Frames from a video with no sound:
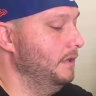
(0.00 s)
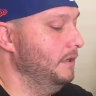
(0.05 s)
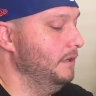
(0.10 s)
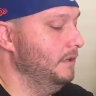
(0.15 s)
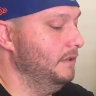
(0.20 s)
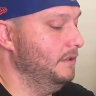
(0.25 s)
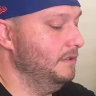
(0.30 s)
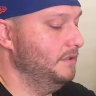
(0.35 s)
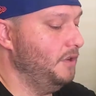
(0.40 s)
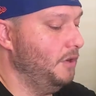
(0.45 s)

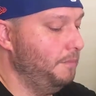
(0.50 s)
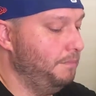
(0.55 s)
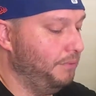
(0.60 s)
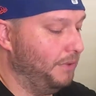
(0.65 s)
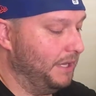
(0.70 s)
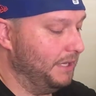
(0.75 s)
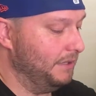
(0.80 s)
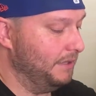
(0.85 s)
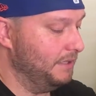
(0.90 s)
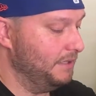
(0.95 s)
there's
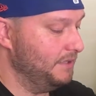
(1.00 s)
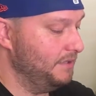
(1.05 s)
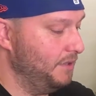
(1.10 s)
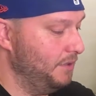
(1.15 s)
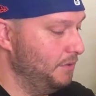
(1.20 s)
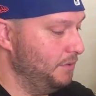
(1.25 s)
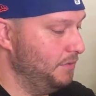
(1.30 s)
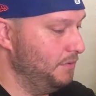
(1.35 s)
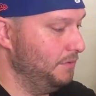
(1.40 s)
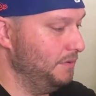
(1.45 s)

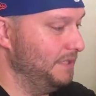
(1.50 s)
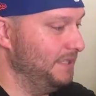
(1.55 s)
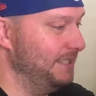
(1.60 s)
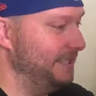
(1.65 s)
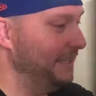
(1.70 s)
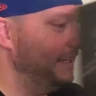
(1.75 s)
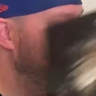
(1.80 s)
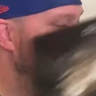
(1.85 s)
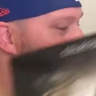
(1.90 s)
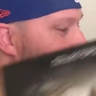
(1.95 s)
no
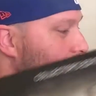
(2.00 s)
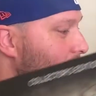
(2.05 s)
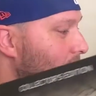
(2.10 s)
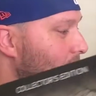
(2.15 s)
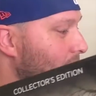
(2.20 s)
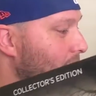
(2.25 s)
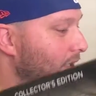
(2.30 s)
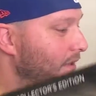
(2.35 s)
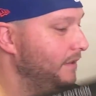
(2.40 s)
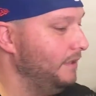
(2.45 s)
sticky or
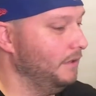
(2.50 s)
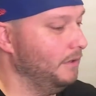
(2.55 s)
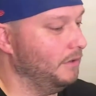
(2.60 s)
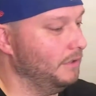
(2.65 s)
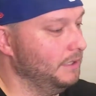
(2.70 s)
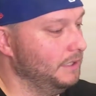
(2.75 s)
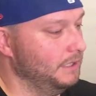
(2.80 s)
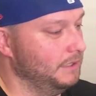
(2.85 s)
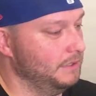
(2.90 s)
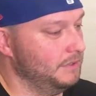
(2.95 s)
anything
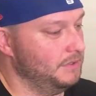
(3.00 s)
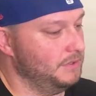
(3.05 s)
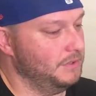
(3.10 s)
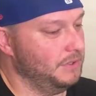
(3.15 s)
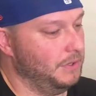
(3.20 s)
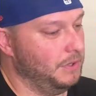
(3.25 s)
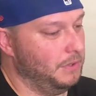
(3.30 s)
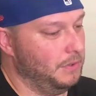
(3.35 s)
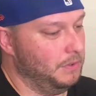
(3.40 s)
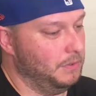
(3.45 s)
on it.
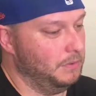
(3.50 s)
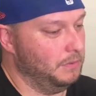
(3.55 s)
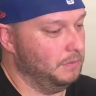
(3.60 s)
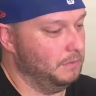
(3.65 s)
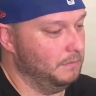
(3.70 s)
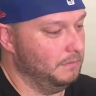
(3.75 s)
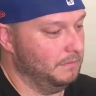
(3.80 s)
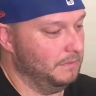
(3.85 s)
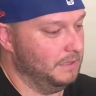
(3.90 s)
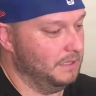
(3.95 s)
So
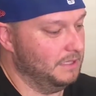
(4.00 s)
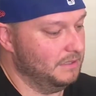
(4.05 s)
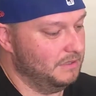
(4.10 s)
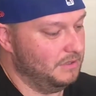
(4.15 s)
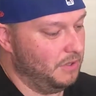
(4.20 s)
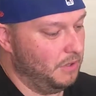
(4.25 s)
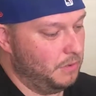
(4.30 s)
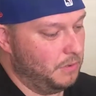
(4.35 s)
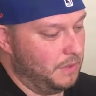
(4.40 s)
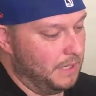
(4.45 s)
there's
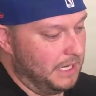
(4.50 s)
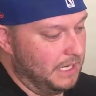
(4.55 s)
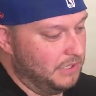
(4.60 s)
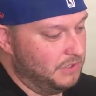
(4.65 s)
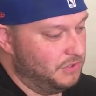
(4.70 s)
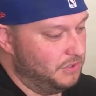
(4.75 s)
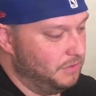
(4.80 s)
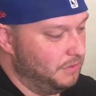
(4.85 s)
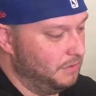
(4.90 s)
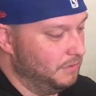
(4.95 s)
no
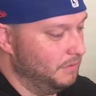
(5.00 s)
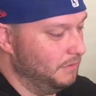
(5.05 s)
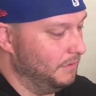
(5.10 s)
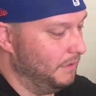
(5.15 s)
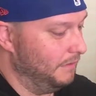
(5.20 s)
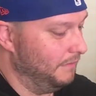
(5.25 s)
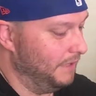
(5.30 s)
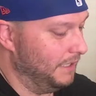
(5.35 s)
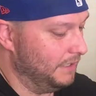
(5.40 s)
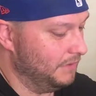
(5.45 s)
issue
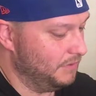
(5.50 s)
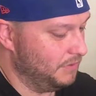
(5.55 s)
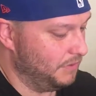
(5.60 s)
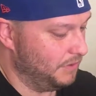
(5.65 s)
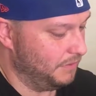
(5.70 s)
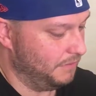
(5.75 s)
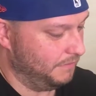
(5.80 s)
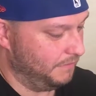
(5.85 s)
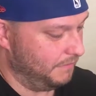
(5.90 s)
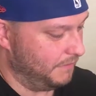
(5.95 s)
around sort
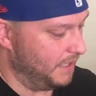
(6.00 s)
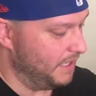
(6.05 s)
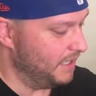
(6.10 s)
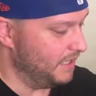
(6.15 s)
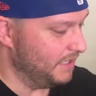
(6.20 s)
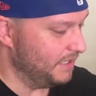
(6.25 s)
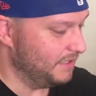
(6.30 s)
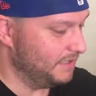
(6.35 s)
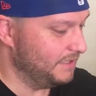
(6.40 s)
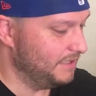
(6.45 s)
of
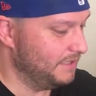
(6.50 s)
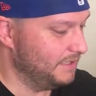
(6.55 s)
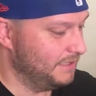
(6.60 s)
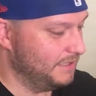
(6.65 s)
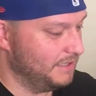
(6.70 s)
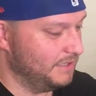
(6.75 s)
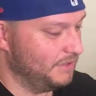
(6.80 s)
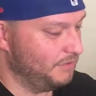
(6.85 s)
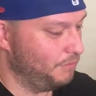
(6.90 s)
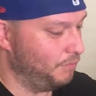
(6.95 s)

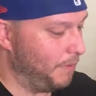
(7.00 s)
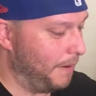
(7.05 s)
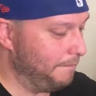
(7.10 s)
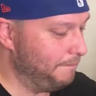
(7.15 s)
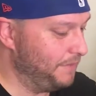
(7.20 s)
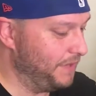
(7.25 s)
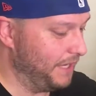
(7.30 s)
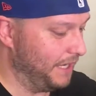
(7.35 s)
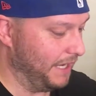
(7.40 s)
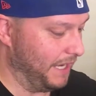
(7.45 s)

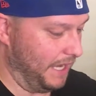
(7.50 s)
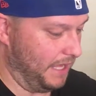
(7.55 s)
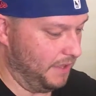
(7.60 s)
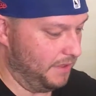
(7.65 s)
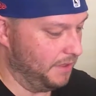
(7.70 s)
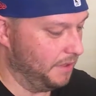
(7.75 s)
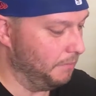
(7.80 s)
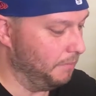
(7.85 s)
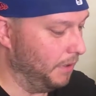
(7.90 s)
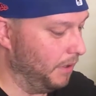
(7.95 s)
disrupting
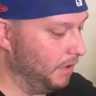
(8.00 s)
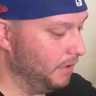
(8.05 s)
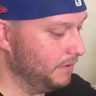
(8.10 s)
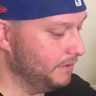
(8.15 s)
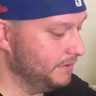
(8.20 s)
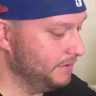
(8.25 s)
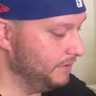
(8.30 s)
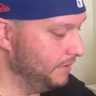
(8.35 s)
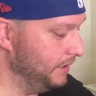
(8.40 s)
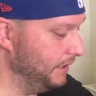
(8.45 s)
the
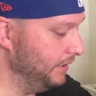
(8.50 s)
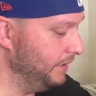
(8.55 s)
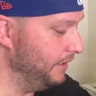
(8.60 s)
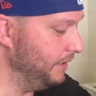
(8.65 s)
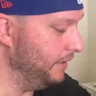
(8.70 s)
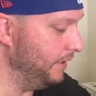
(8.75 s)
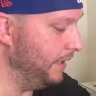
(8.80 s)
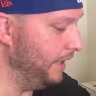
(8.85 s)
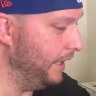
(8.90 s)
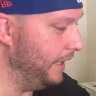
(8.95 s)
box or
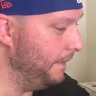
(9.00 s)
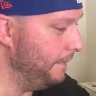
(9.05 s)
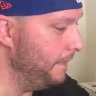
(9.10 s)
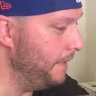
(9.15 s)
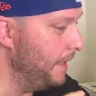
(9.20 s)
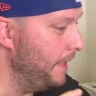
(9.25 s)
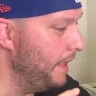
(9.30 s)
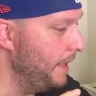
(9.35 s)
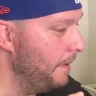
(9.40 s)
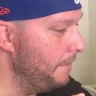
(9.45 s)
anything like that.
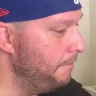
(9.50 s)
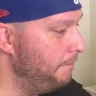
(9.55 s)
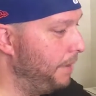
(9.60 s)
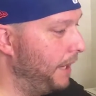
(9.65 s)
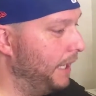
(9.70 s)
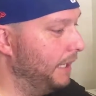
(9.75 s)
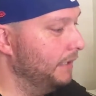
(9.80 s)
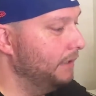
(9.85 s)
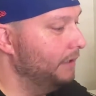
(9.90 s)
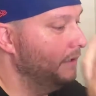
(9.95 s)

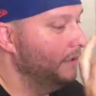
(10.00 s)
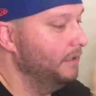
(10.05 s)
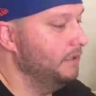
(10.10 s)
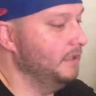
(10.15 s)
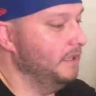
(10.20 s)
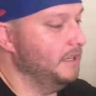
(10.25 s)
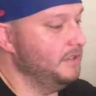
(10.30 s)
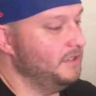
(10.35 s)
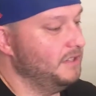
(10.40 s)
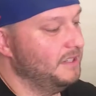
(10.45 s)
But
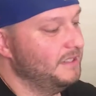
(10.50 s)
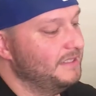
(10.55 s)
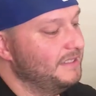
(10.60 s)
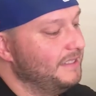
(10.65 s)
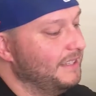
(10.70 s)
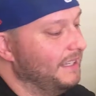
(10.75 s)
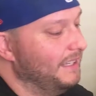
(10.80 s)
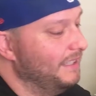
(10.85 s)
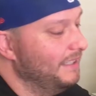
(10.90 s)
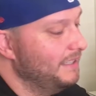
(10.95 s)
as you can see,
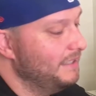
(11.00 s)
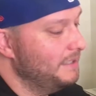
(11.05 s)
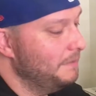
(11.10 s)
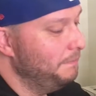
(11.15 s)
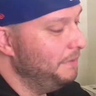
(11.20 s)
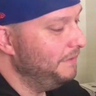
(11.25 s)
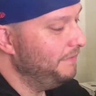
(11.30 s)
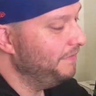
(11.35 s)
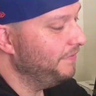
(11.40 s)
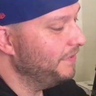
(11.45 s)
it's a
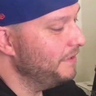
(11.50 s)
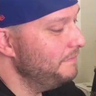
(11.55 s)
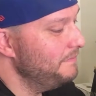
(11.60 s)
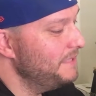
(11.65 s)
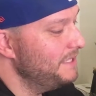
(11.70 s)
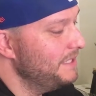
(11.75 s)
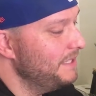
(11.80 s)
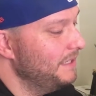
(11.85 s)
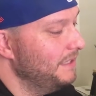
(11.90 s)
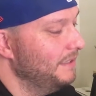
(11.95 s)
bit
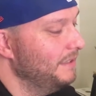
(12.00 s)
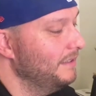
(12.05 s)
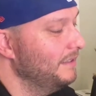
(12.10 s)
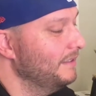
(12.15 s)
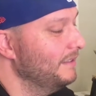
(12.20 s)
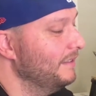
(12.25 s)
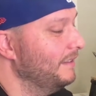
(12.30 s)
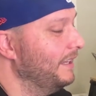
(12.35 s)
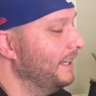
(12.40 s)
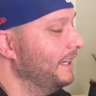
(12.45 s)
flimsy.
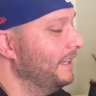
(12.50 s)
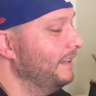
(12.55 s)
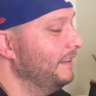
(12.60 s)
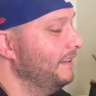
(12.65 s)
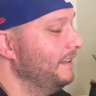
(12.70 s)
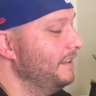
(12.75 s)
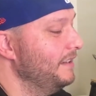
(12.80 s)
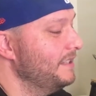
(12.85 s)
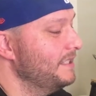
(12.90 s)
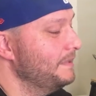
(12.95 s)
Like
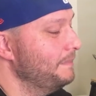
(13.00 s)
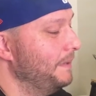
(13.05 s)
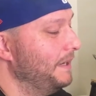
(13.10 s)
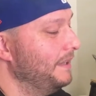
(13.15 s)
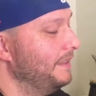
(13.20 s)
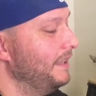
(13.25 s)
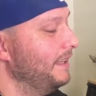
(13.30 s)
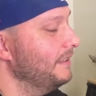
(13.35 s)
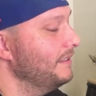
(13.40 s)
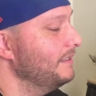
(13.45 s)
you'd
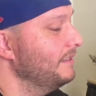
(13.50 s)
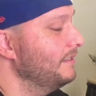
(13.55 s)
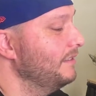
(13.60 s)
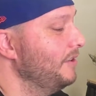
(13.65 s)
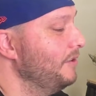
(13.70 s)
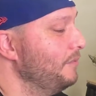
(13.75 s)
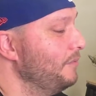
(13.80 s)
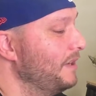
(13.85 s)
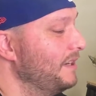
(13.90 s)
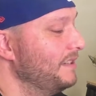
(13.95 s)
expect that.
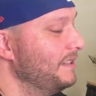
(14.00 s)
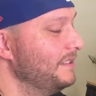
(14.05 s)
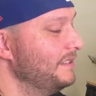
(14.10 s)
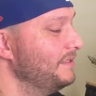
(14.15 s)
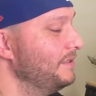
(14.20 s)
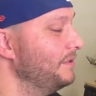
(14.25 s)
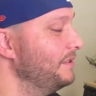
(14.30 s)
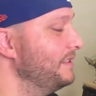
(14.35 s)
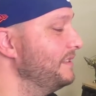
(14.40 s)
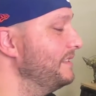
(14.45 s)
No wonder
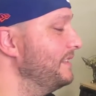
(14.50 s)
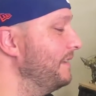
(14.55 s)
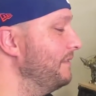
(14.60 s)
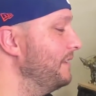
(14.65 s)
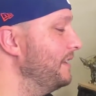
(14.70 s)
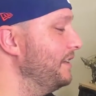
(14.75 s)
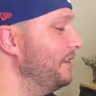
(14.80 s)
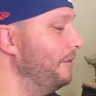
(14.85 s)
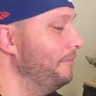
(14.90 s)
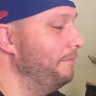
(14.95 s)
sort of
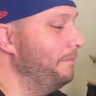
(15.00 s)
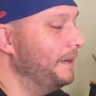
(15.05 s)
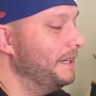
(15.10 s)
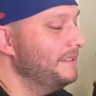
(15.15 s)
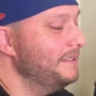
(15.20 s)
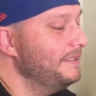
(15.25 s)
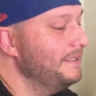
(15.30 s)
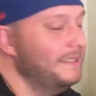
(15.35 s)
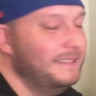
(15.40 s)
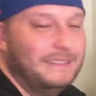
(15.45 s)
something got
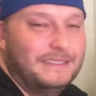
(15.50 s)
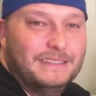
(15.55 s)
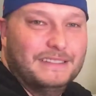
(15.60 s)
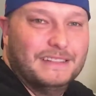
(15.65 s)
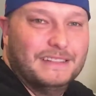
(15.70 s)
busted.